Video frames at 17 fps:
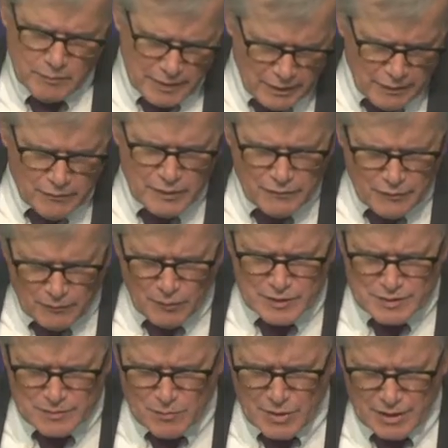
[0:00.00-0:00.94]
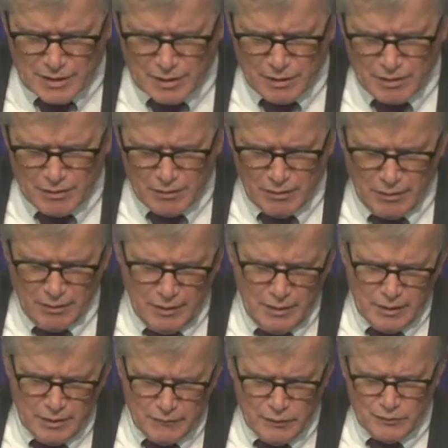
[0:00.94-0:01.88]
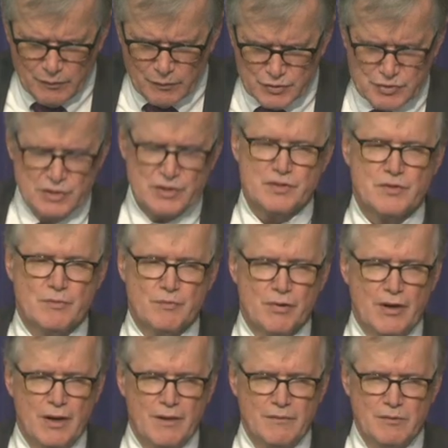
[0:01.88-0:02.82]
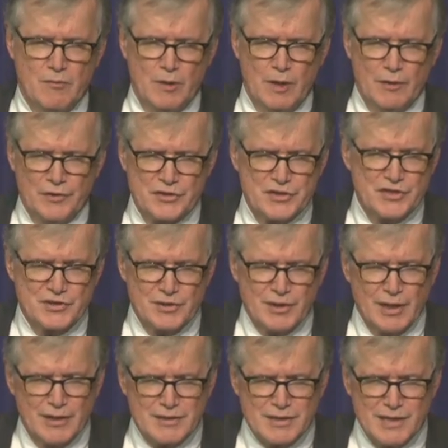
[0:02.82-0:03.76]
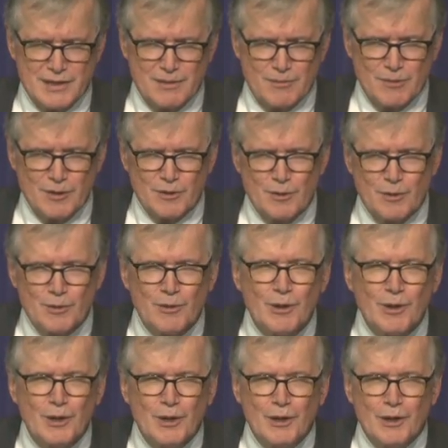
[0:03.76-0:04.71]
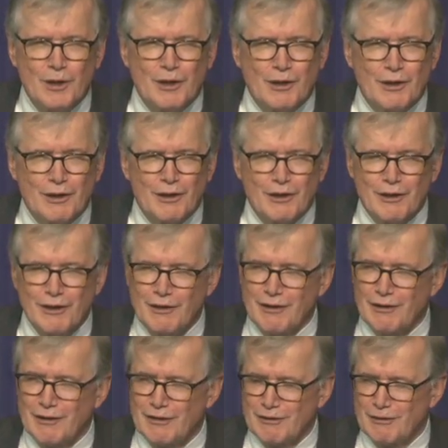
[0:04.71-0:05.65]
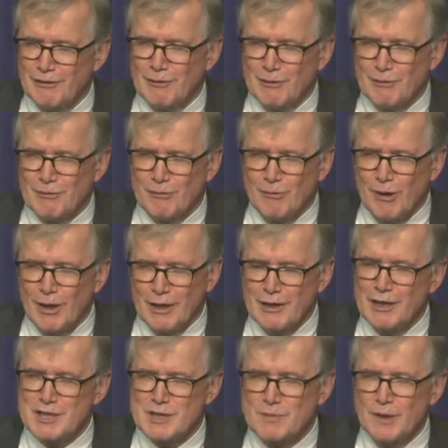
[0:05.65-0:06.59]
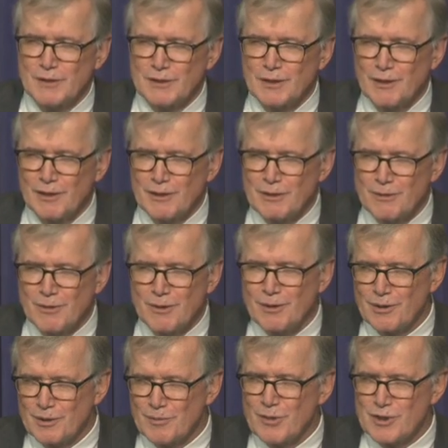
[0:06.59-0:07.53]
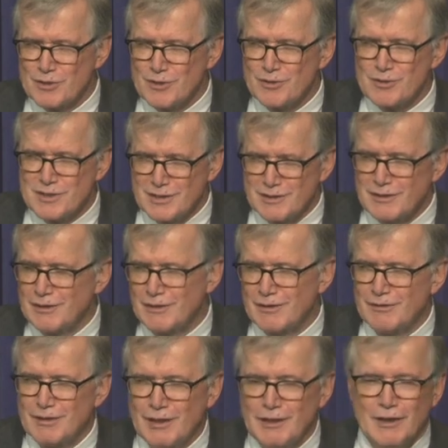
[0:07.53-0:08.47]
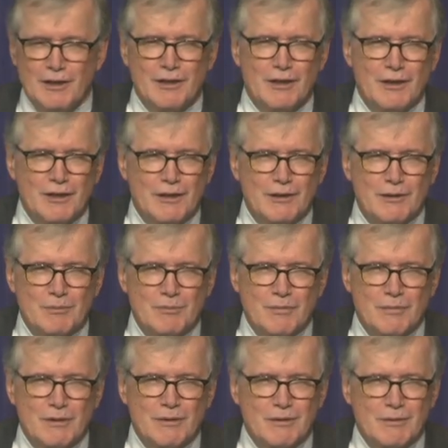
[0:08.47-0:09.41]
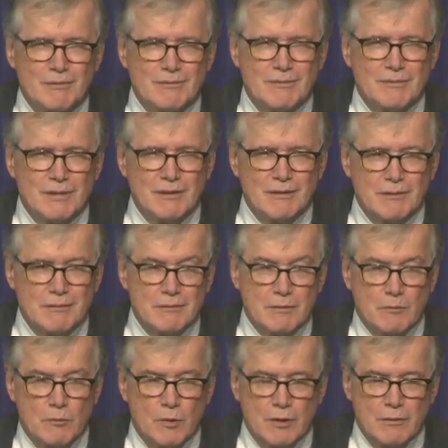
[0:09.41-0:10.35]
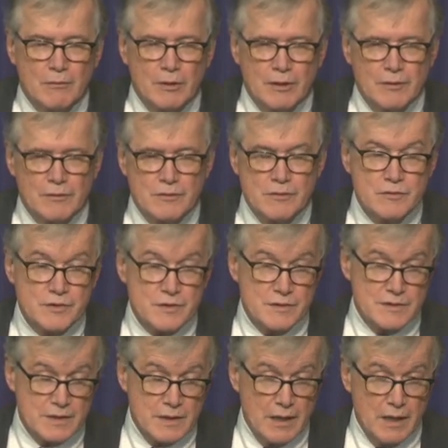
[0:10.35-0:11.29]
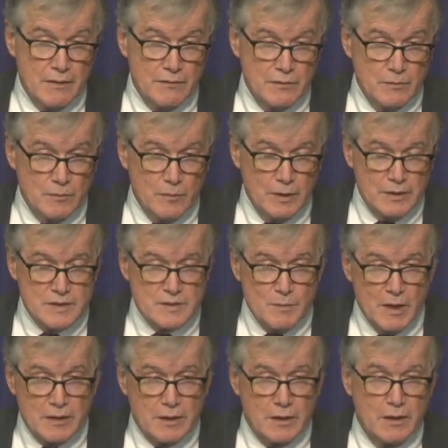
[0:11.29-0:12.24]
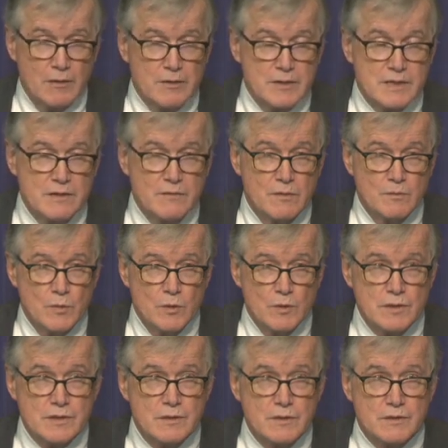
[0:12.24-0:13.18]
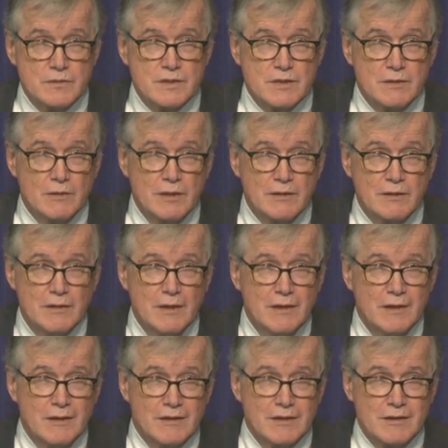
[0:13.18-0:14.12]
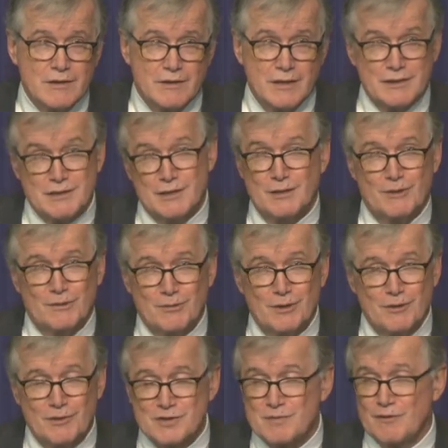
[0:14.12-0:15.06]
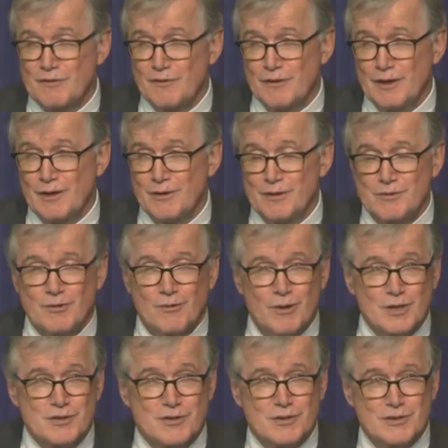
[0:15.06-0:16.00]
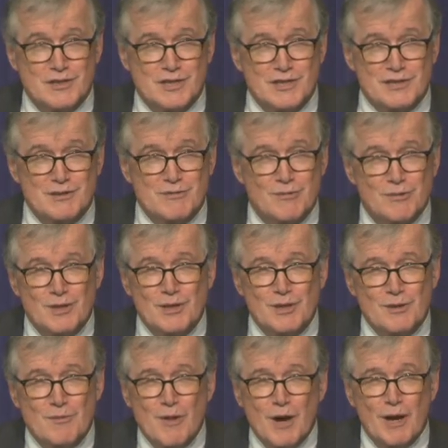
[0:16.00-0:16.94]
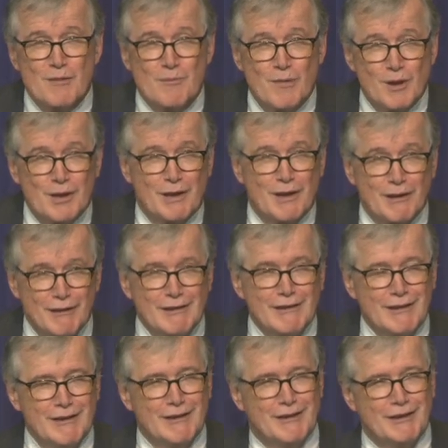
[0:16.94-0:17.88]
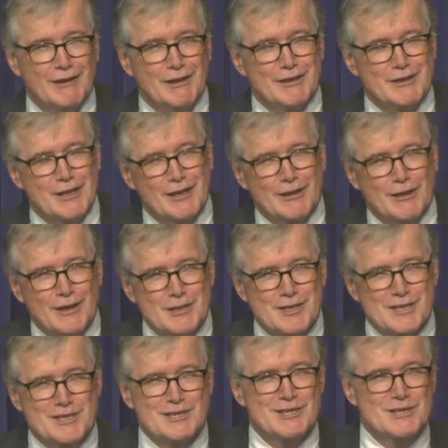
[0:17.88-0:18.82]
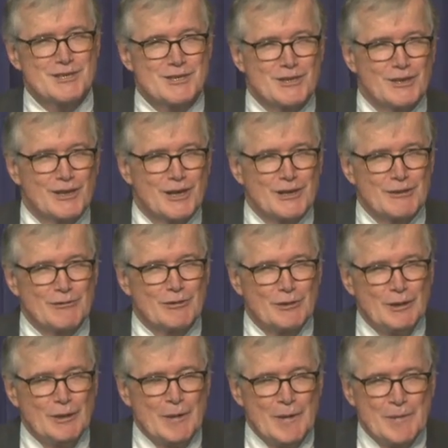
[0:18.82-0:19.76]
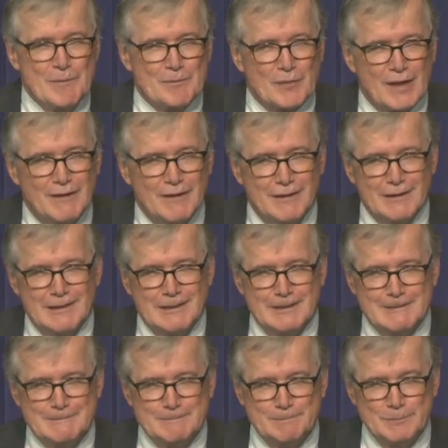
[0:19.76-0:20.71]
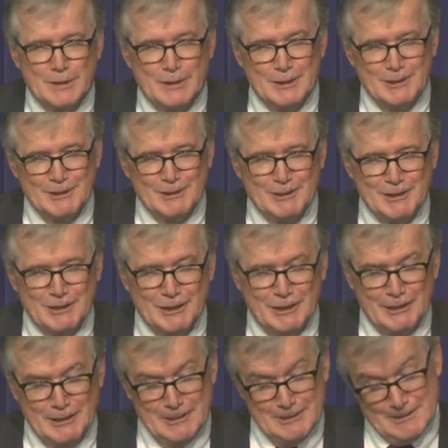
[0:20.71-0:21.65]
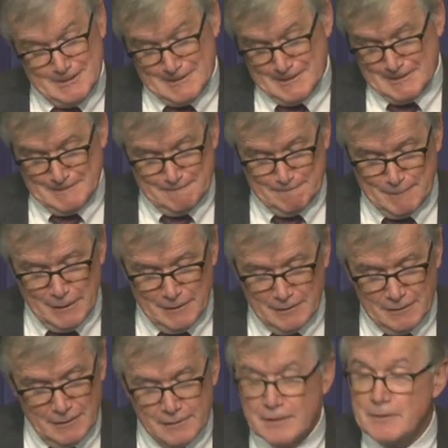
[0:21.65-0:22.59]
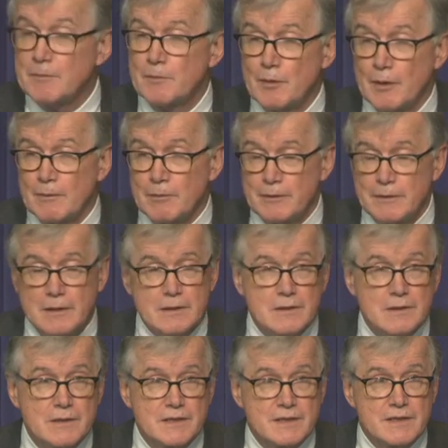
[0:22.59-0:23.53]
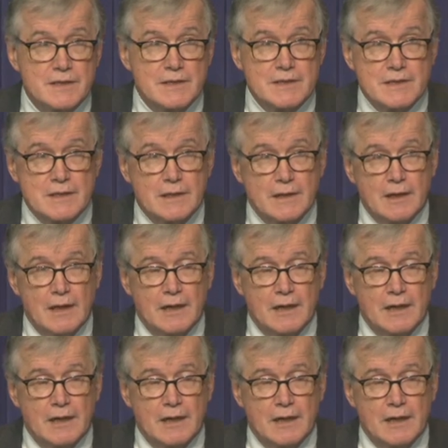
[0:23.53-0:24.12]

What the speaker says: Even if it wasn't Medicare, even if it was just your private wealth, since you can't take it with you, why not spend it on heroic measures? What other use does it have? And when it's Medicare, it's even more so. So that's another one of those profound questions. Is it really my money at that late stage in life? I think we probably need to discuss that.